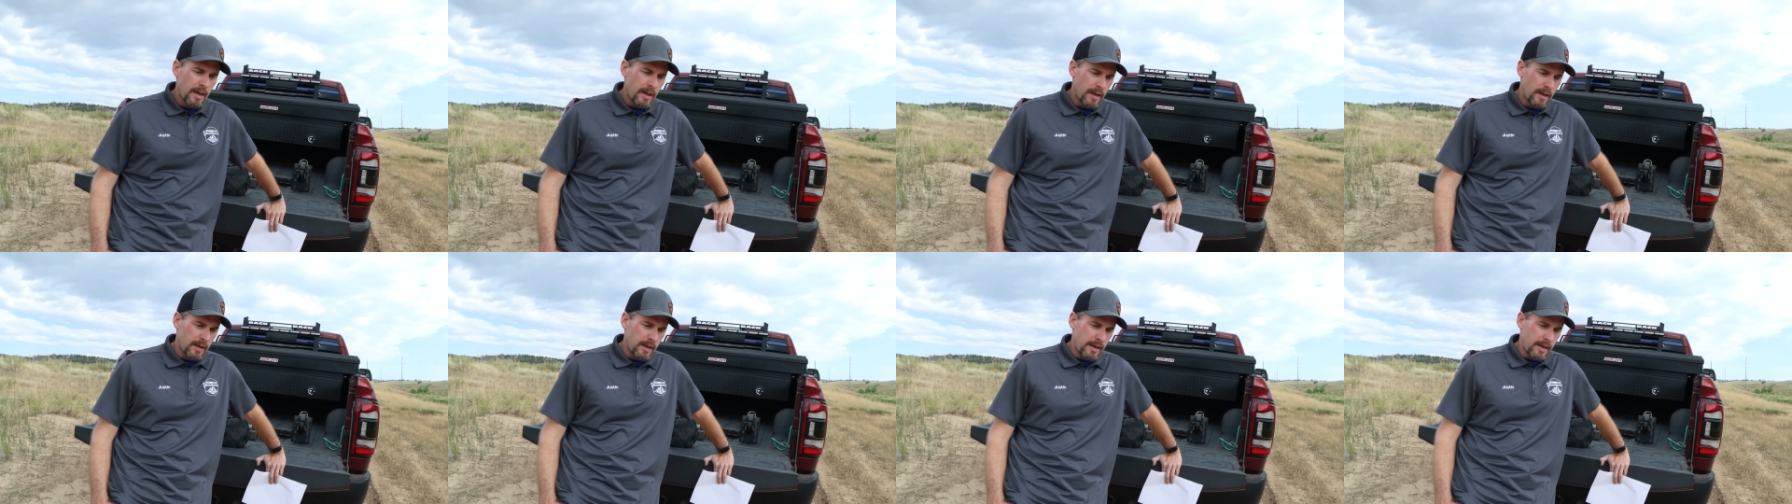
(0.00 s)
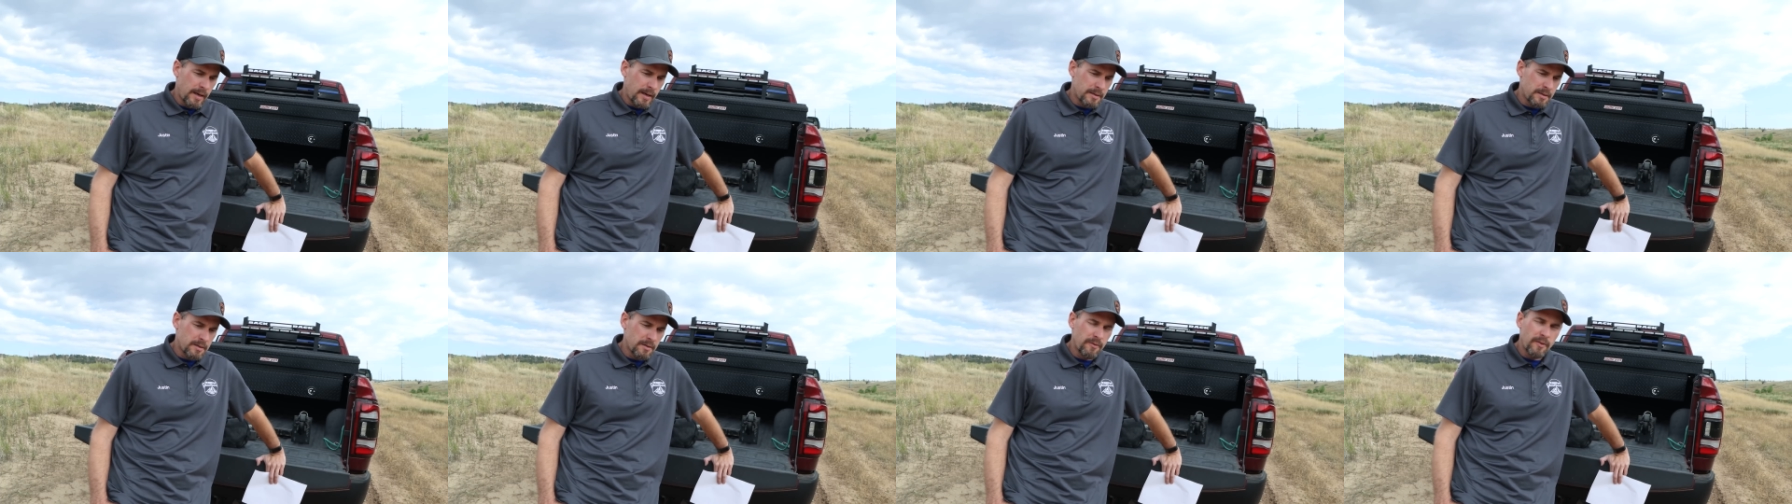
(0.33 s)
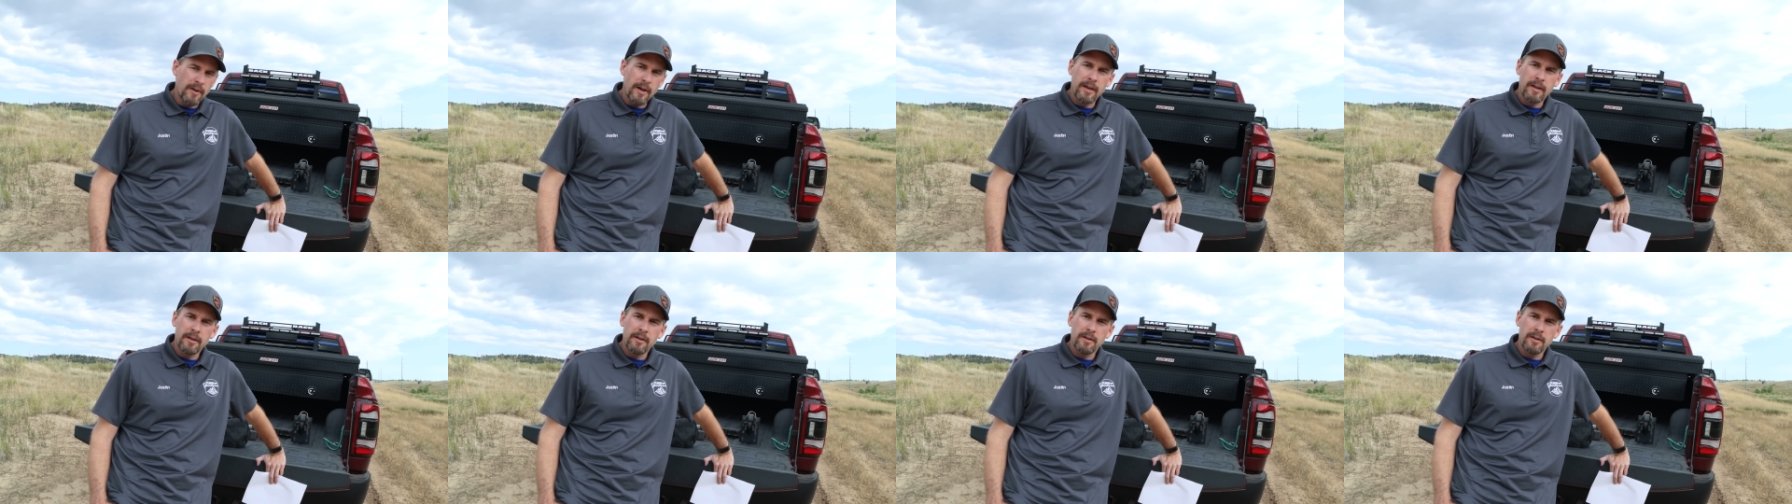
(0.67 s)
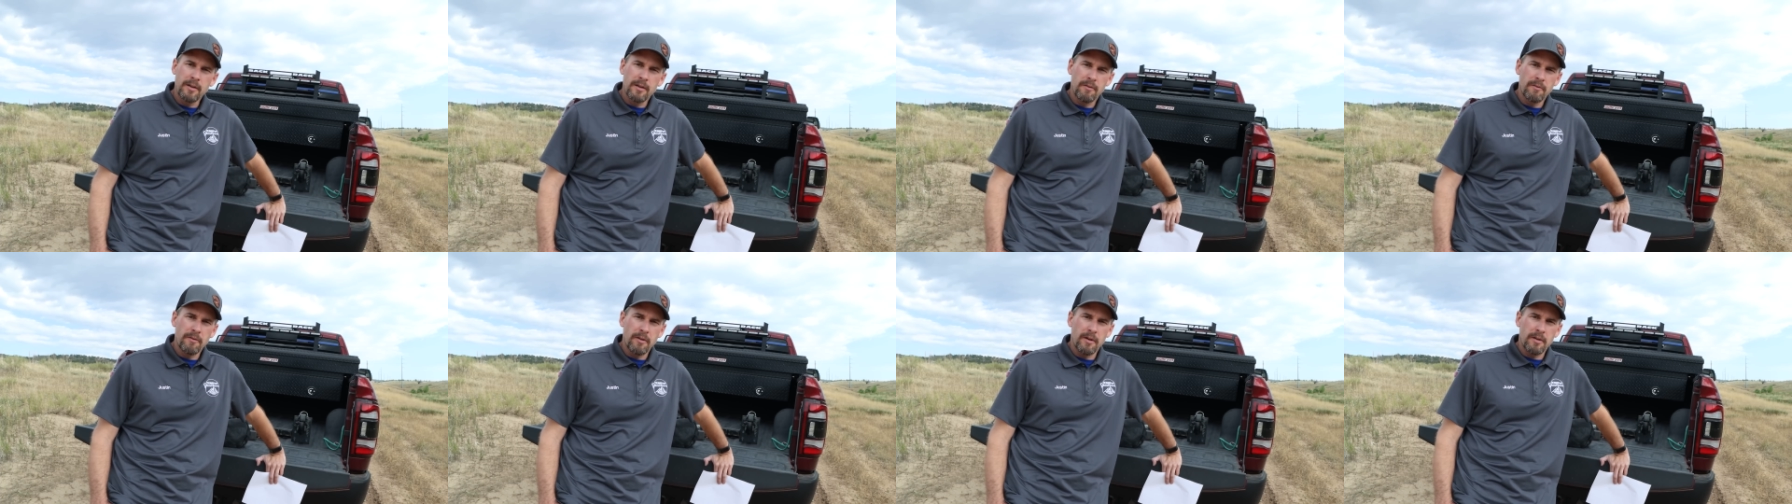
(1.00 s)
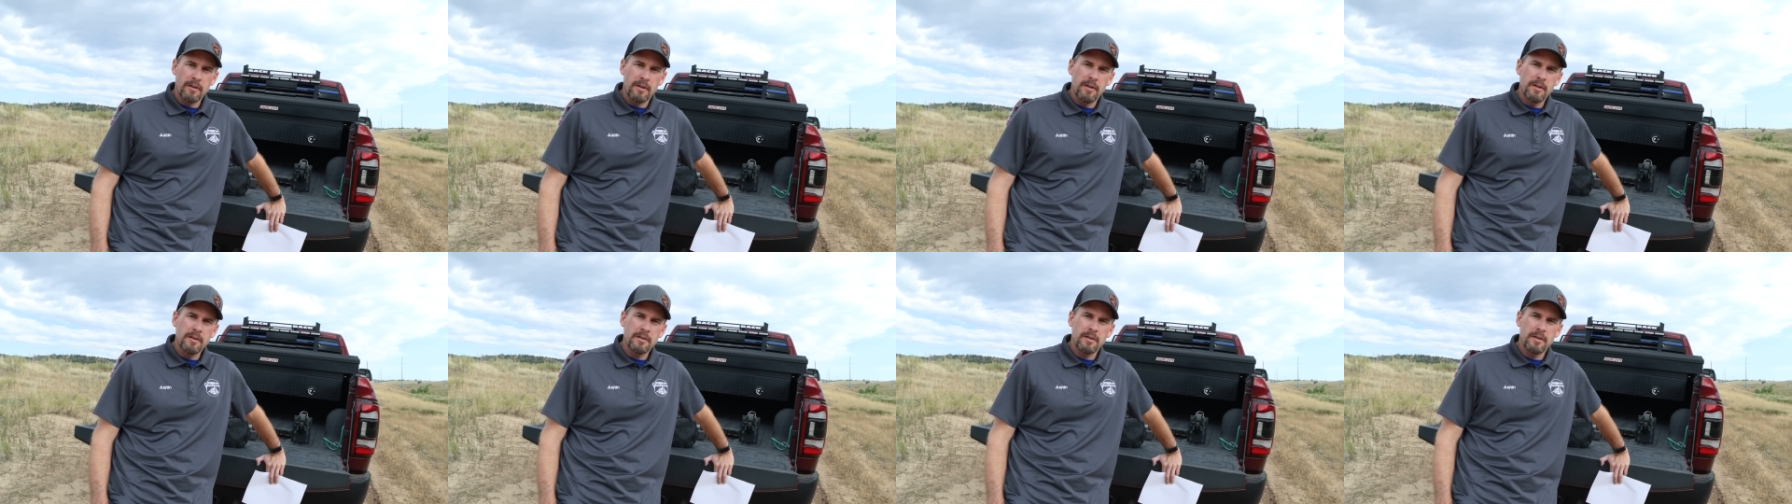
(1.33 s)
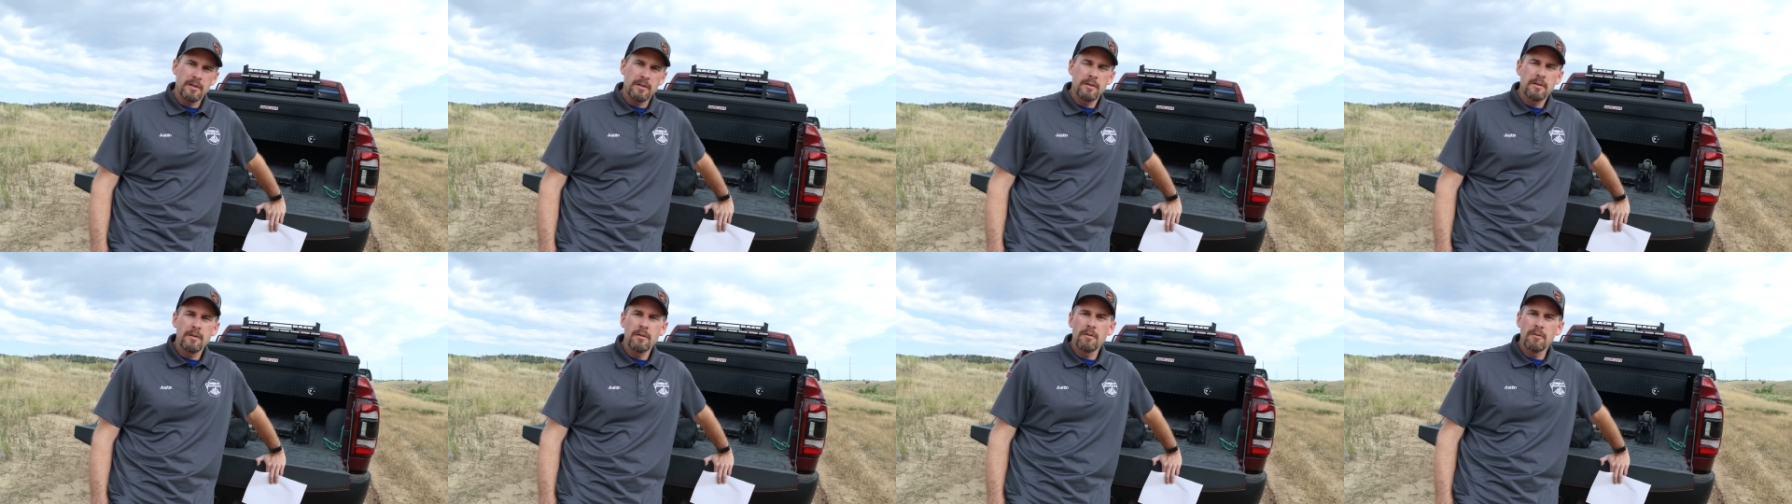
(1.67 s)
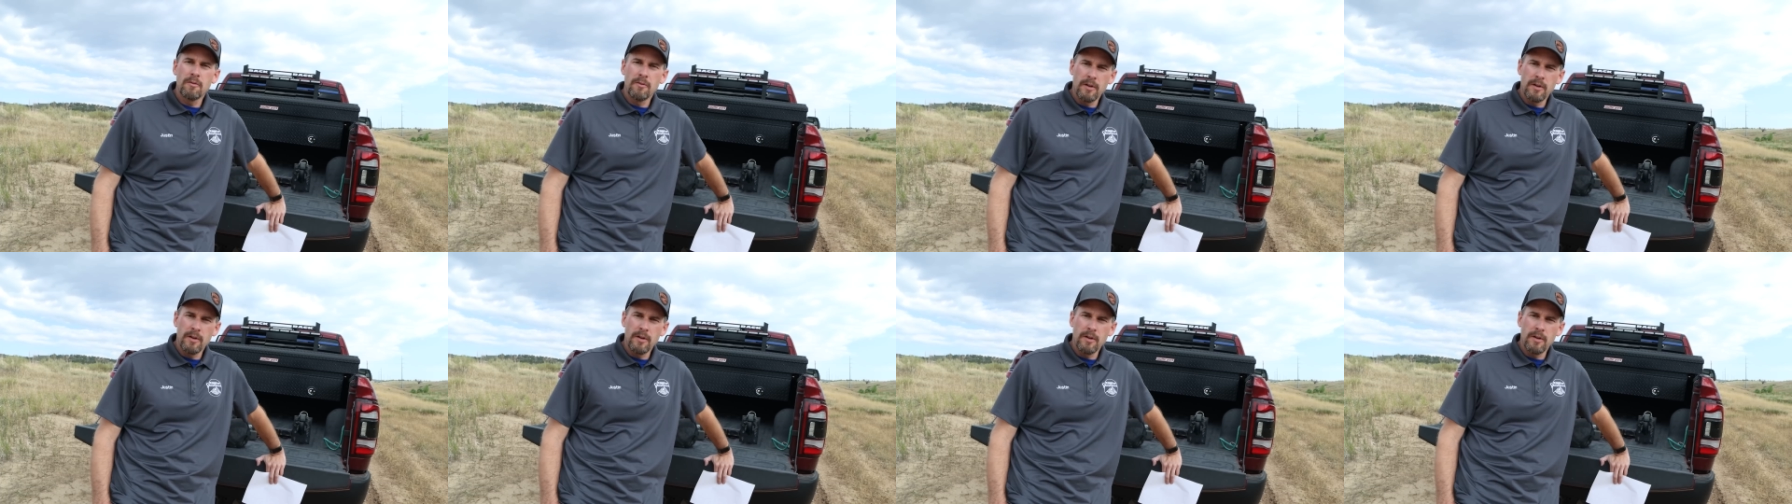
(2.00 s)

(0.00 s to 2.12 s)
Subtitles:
and asked if I could convert this into